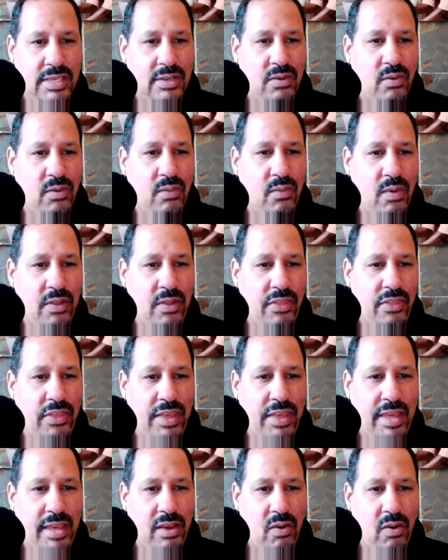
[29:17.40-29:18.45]
one
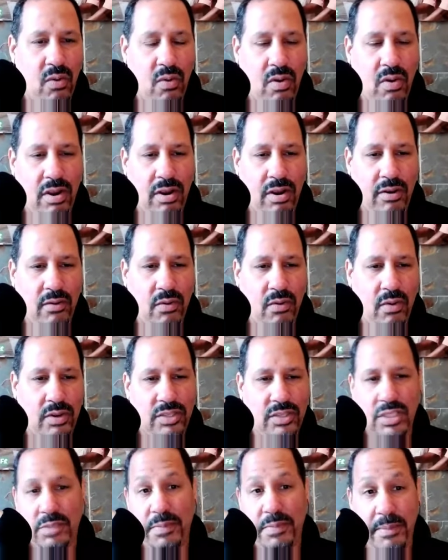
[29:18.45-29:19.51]
thing, or
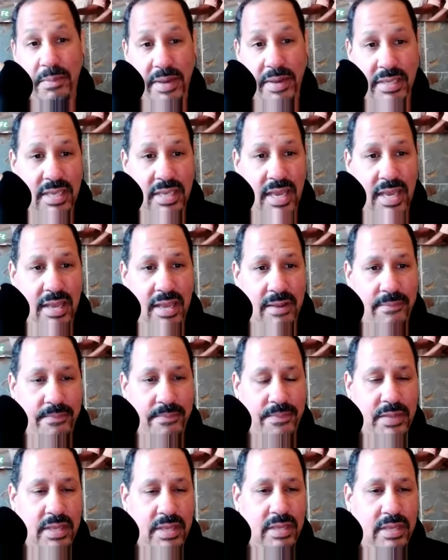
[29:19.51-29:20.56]
just spend my time
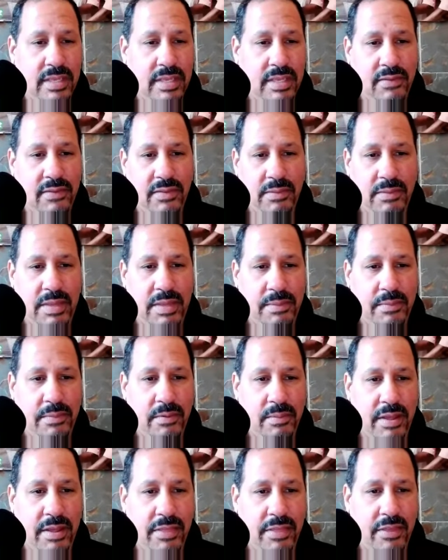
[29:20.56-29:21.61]
giving
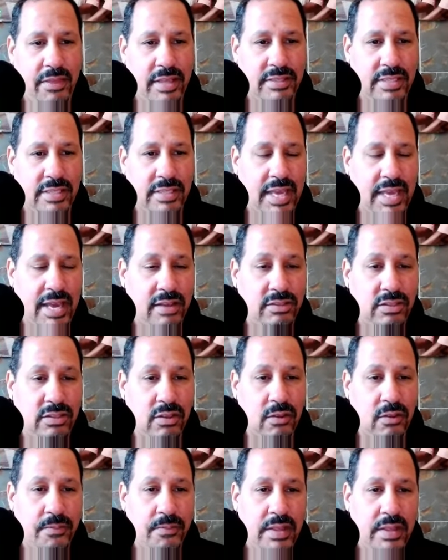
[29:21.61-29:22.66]
people my thoughts and
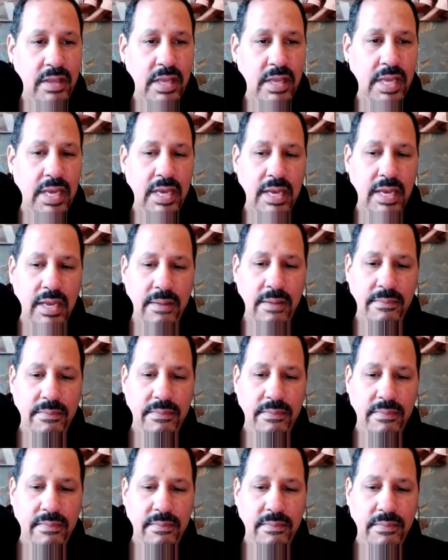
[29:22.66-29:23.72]
counsel.
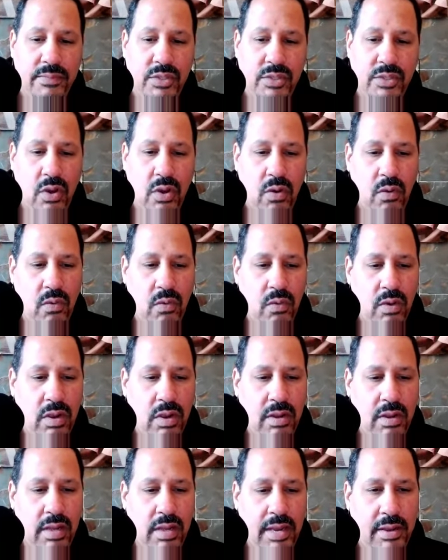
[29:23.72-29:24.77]
So
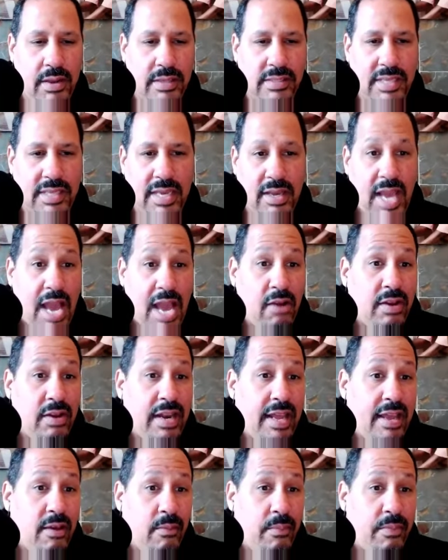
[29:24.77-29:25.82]
I was like, how can
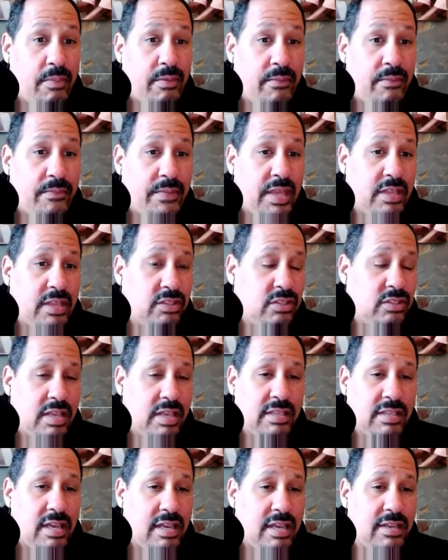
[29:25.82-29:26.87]
I help? And so I
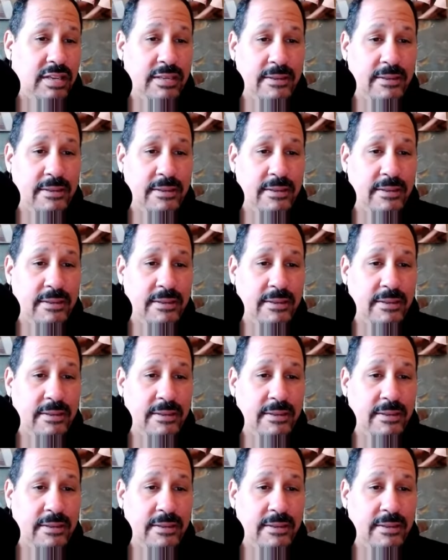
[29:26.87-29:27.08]
thought,